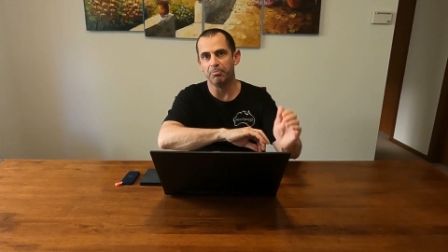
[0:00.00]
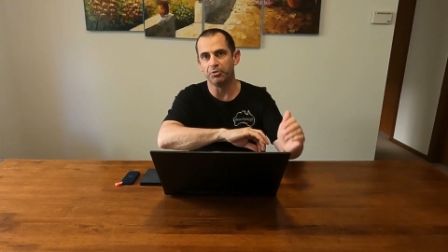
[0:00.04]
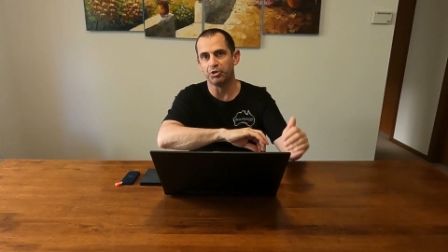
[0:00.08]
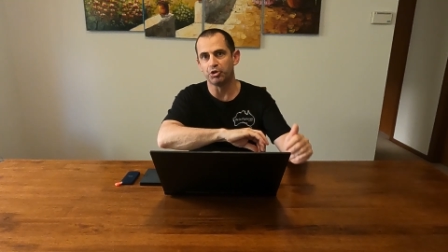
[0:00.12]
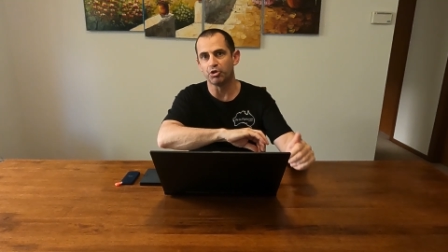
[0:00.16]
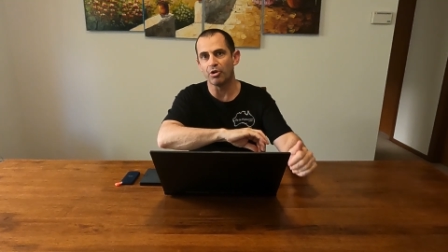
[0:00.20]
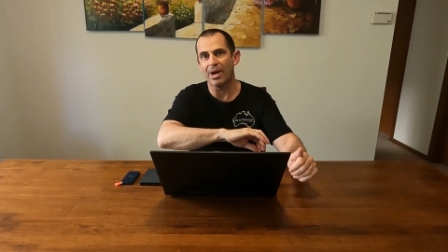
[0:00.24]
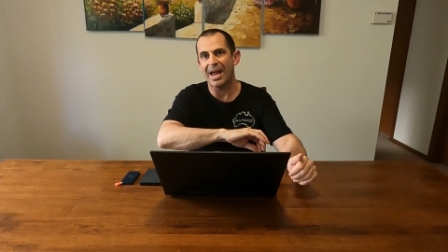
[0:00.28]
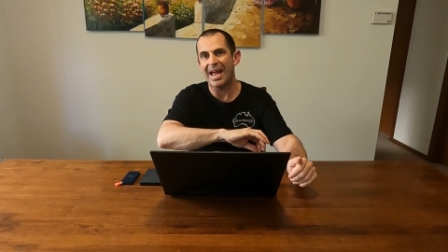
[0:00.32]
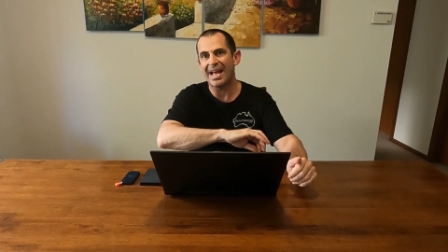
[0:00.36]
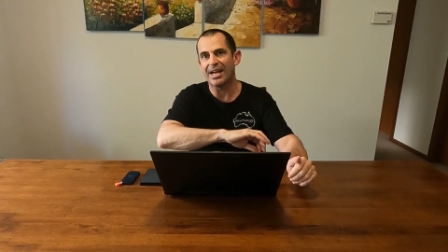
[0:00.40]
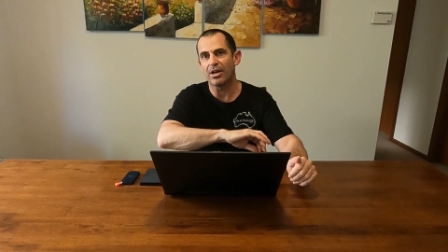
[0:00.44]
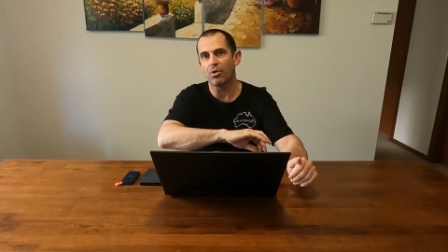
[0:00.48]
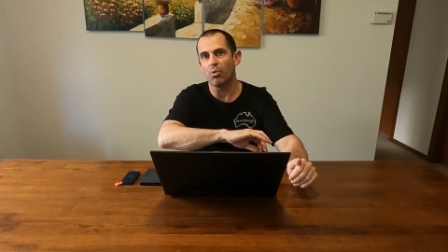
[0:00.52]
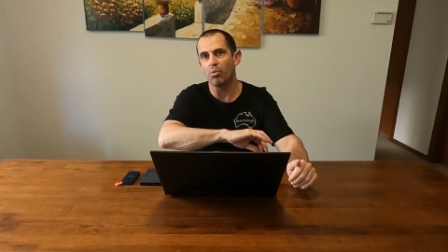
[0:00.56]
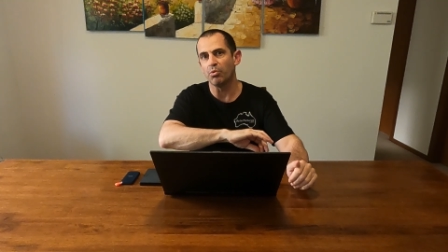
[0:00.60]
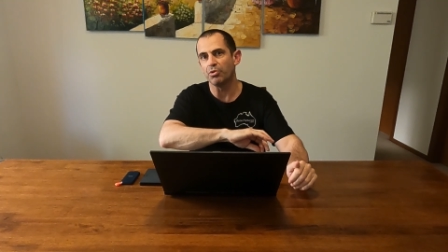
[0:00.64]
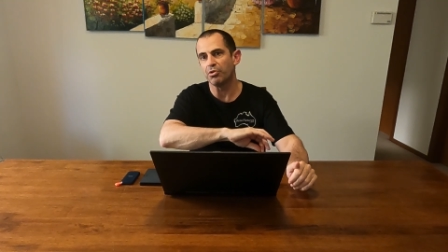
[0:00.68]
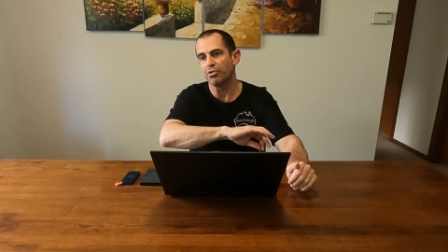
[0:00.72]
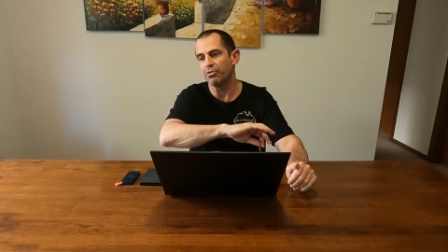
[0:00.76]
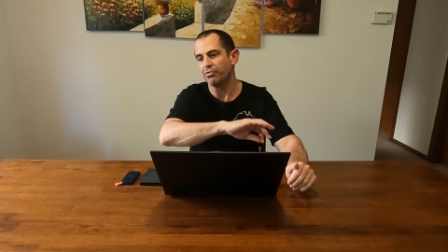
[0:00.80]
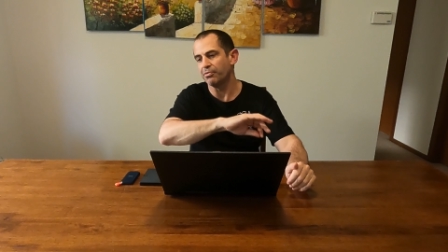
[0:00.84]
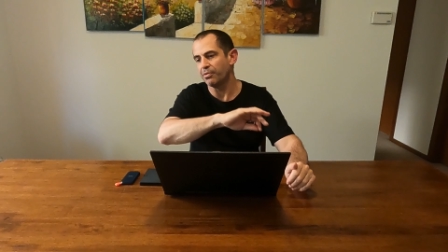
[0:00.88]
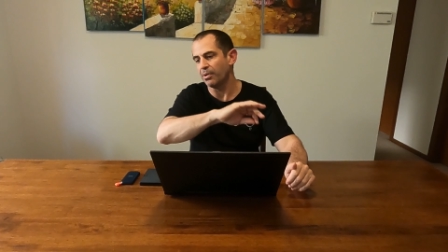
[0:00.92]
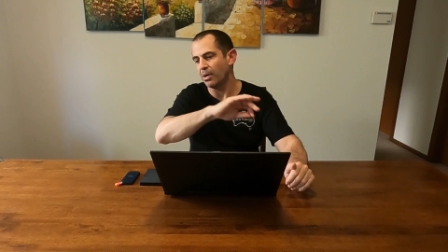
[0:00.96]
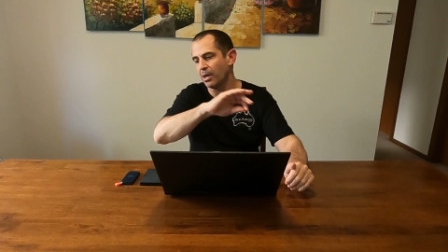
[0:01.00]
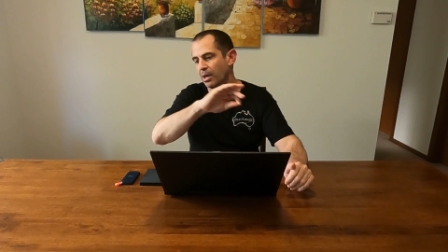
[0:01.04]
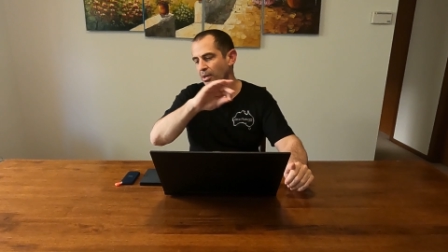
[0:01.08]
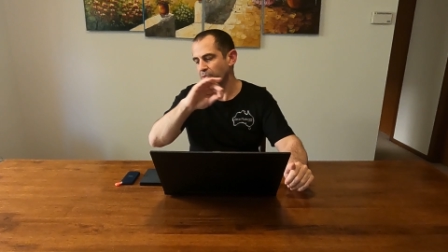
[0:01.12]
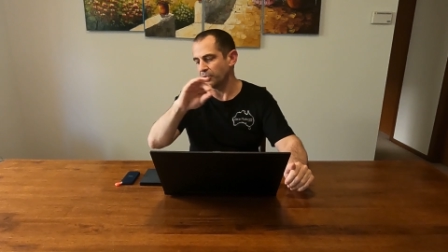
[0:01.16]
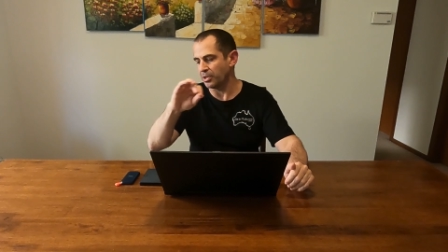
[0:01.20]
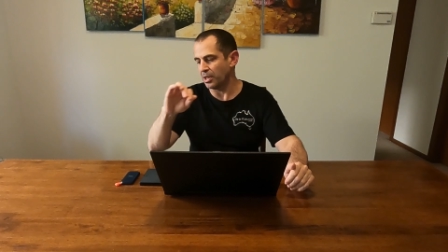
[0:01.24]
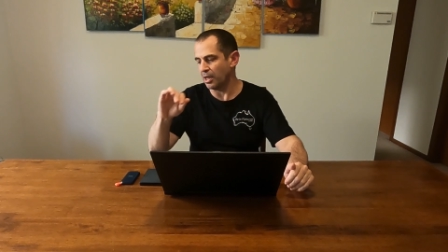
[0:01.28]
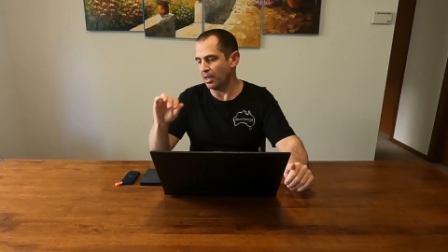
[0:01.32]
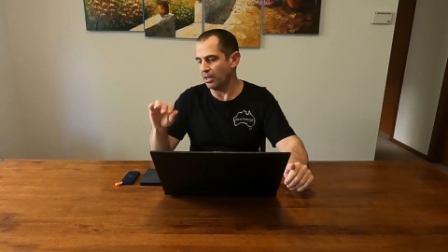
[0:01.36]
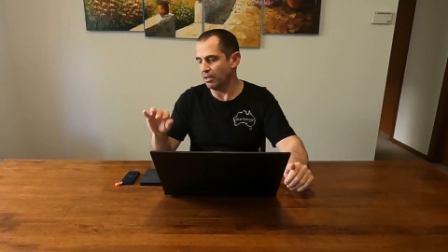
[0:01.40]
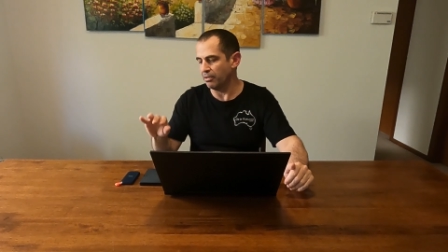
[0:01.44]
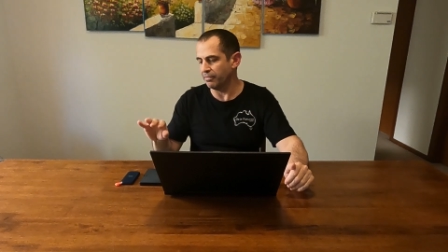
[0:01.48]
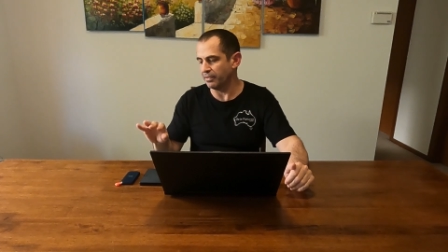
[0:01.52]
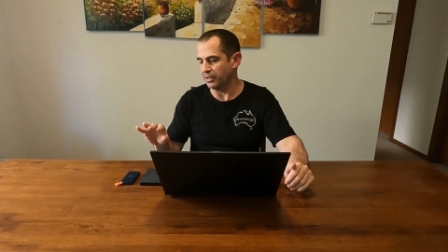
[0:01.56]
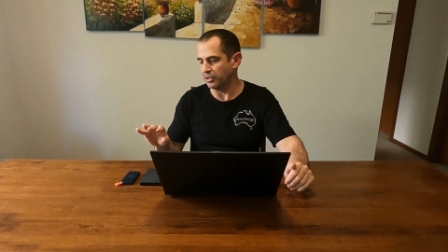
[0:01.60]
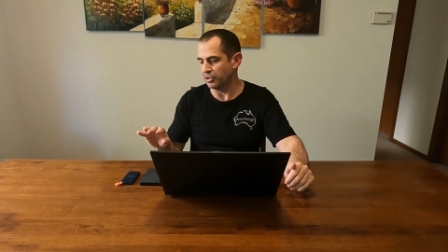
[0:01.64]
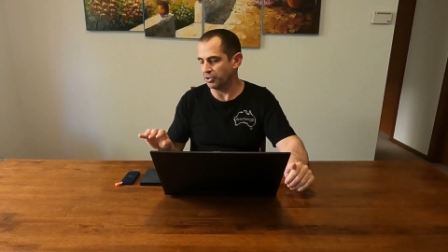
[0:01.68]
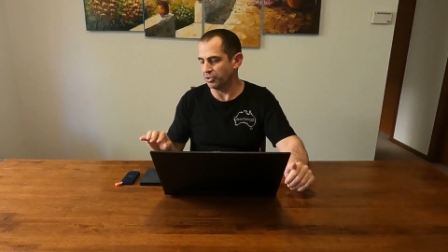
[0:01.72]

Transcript: drag all your files over